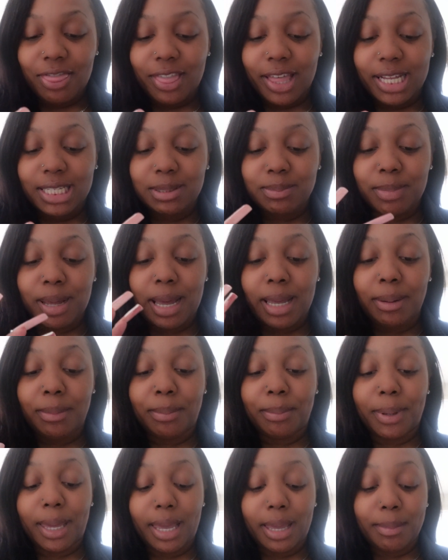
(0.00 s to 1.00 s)
That's my
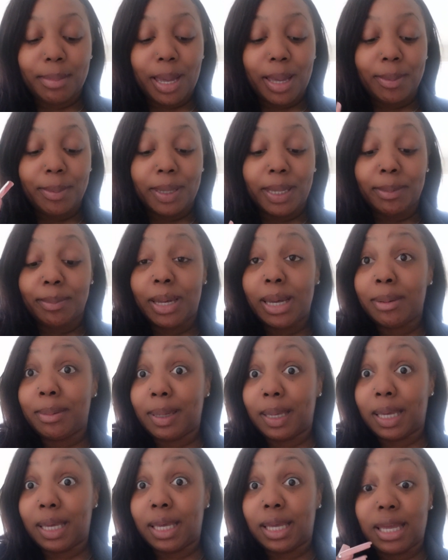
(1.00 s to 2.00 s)
man, my man, my
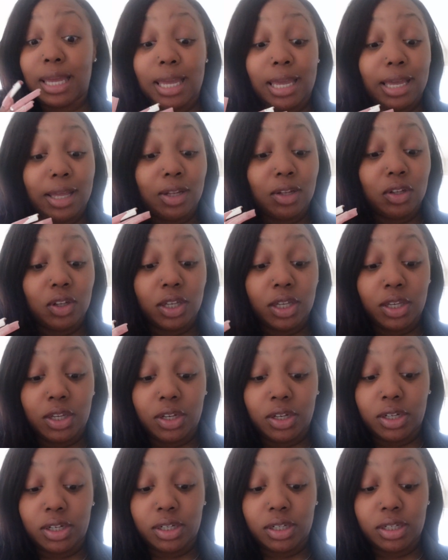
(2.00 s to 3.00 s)
man. And look
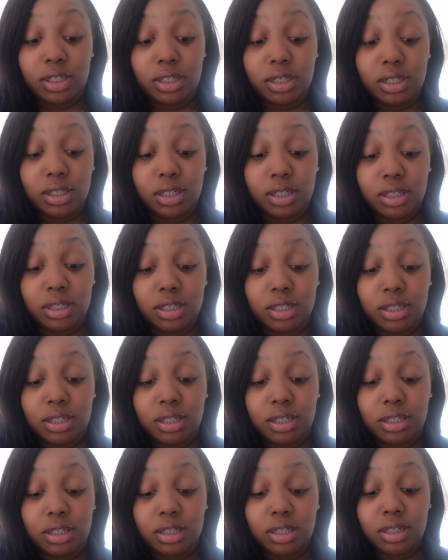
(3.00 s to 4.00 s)
here.
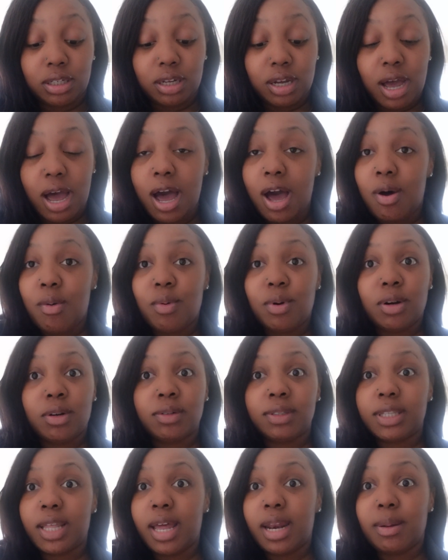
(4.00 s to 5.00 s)
I don't want
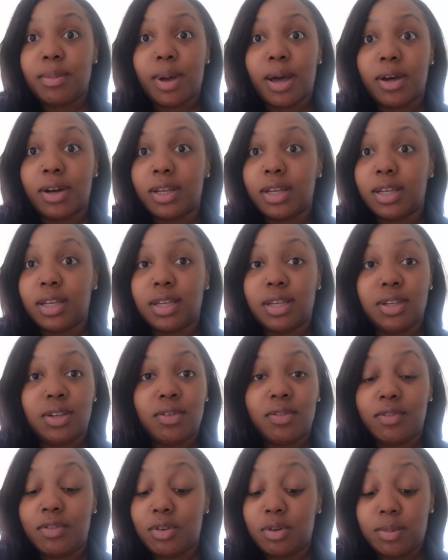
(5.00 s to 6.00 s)
no static body.
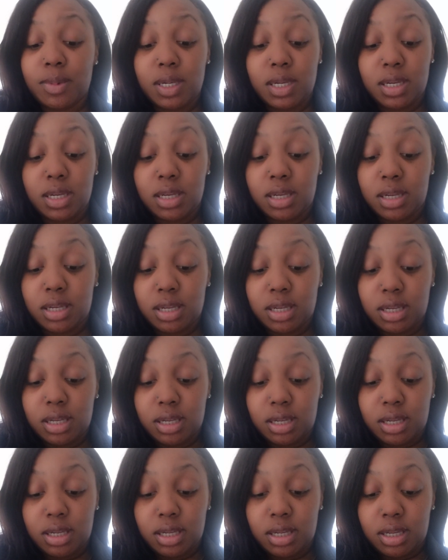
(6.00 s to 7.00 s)
You feel me?
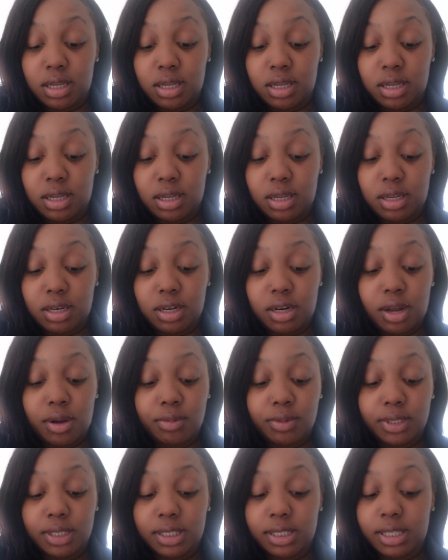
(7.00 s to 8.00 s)

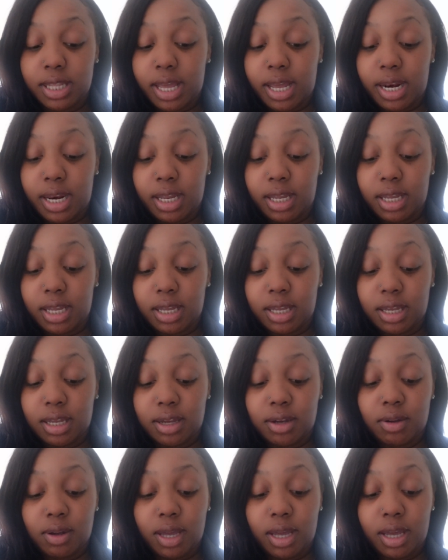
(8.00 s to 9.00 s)
No static,
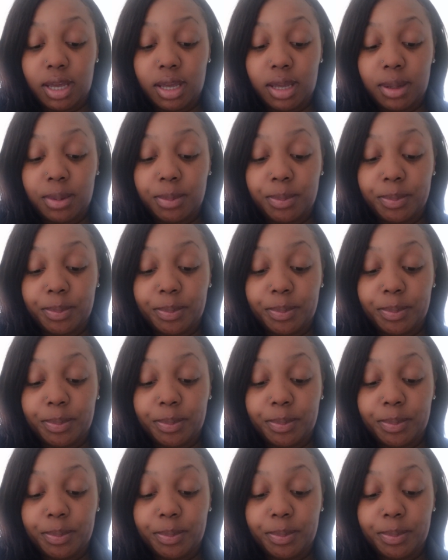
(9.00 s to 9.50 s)
okay?